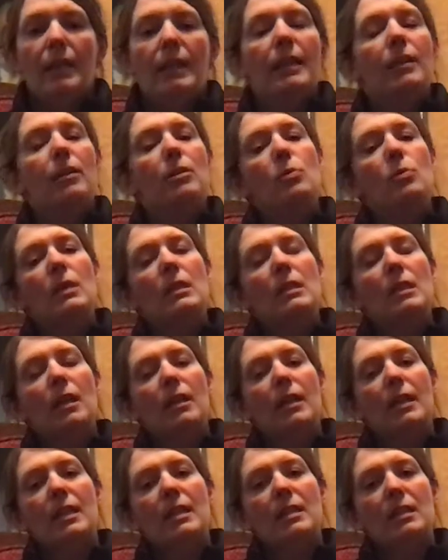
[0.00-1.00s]
Here's what
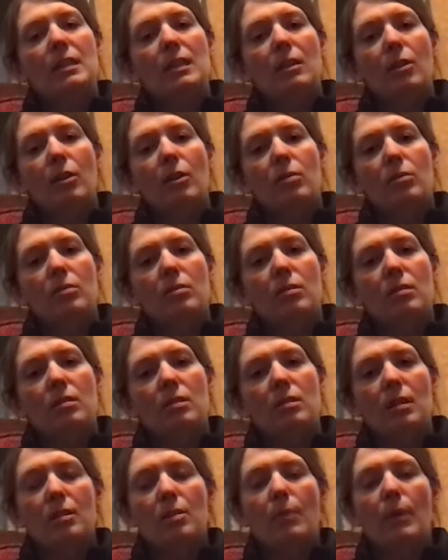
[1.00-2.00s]
Ta-Nehisi Coates
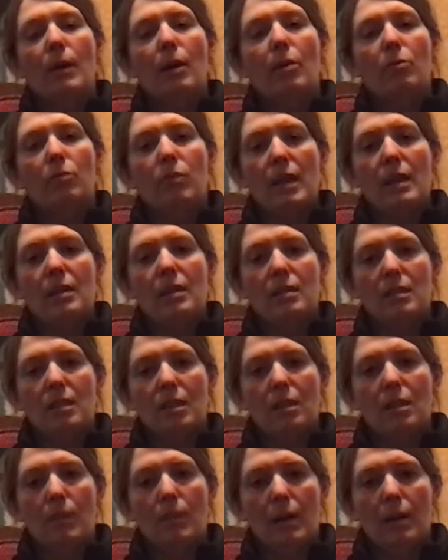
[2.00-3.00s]
says about race
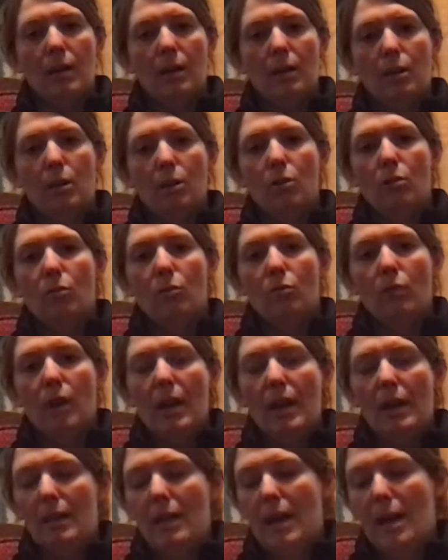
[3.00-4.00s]
in America
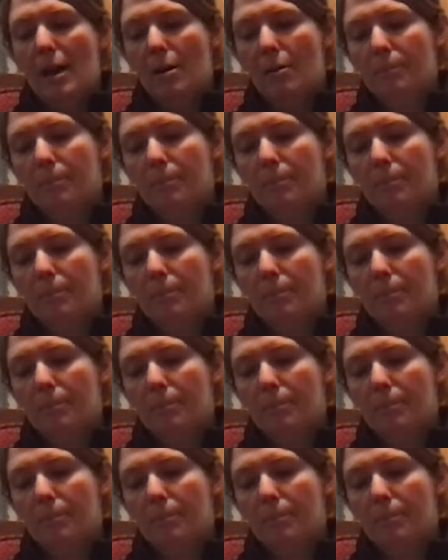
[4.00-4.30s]
right now.